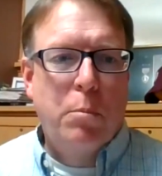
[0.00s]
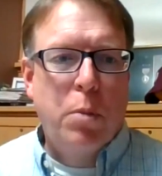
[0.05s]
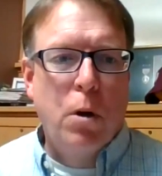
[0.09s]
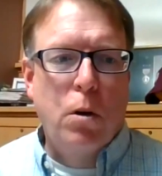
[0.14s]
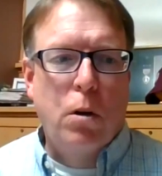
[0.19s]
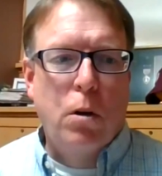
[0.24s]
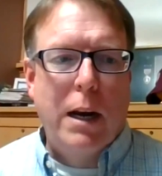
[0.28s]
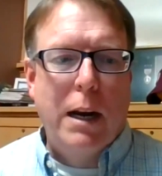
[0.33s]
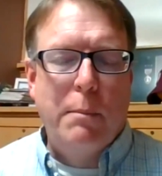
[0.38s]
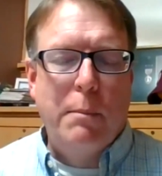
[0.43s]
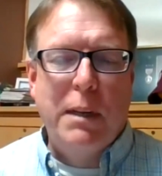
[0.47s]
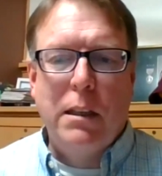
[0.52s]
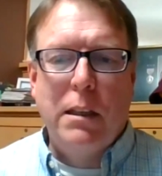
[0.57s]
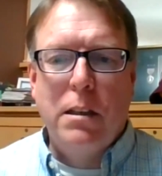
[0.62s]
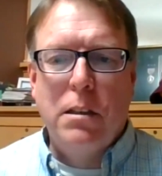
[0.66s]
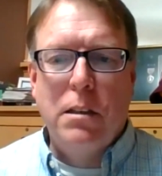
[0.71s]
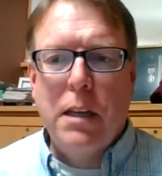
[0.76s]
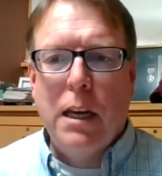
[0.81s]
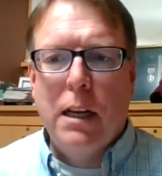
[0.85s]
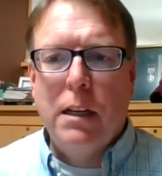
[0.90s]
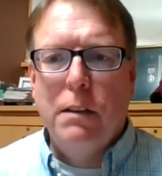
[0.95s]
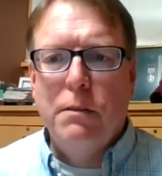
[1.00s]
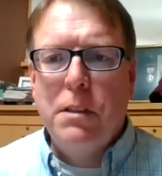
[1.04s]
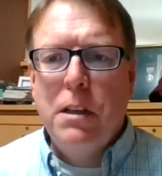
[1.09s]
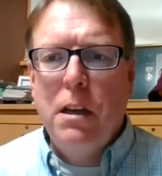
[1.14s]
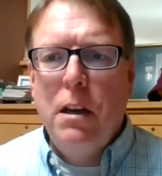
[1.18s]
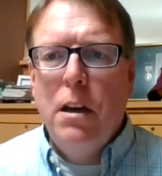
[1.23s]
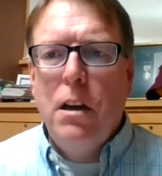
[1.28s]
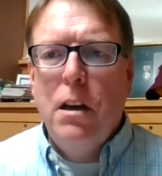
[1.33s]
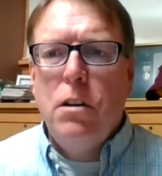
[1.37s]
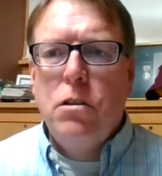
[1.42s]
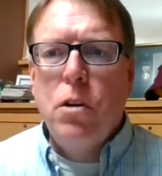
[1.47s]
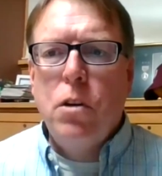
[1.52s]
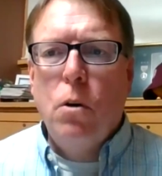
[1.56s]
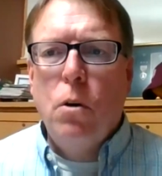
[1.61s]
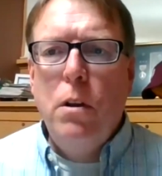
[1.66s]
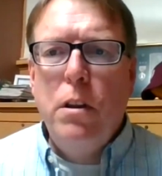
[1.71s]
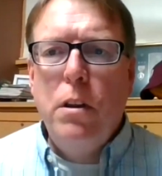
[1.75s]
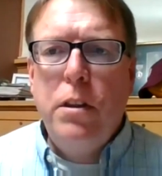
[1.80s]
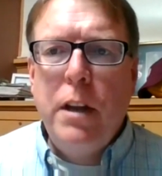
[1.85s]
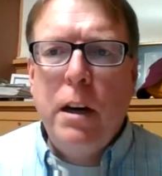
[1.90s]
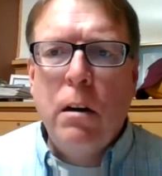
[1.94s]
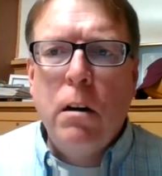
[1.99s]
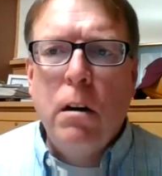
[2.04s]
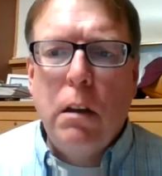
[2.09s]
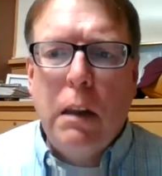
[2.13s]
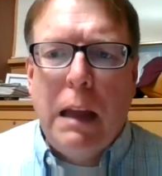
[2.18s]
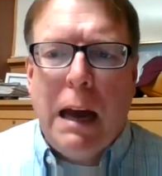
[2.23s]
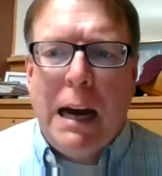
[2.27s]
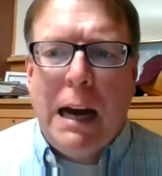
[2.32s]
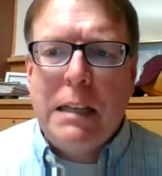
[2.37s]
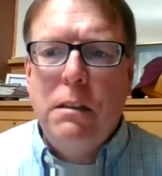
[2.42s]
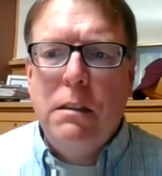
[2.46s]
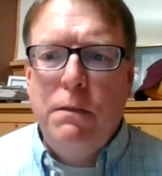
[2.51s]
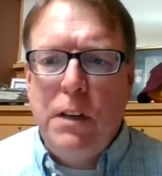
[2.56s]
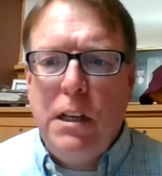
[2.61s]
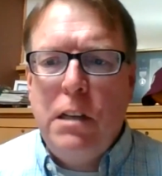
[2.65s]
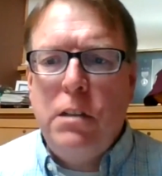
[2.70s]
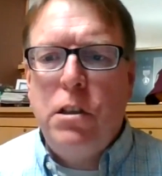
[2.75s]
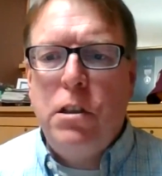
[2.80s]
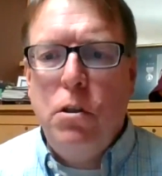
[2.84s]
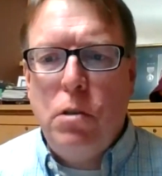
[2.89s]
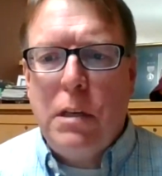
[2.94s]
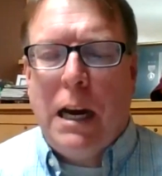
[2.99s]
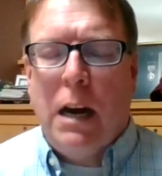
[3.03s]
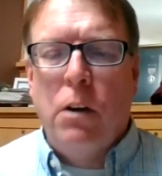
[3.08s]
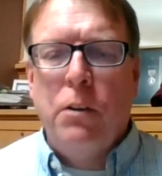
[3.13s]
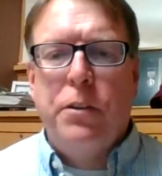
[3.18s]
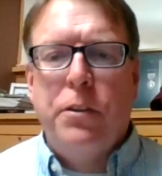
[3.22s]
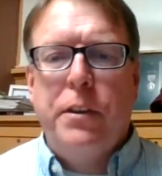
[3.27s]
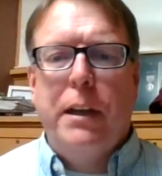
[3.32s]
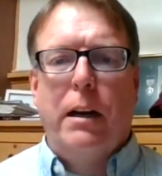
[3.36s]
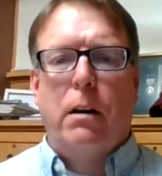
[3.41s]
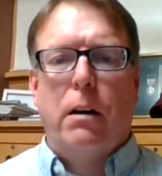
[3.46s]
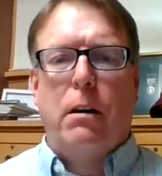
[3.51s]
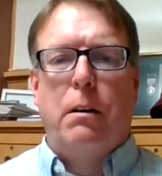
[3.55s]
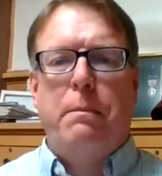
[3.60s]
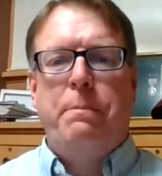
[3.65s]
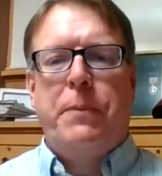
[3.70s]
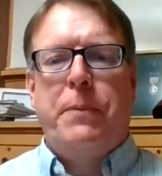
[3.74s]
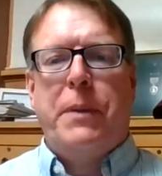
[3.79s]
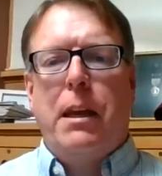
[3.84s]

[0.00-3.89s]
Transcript: program and the incentives. So there are lots of issues out there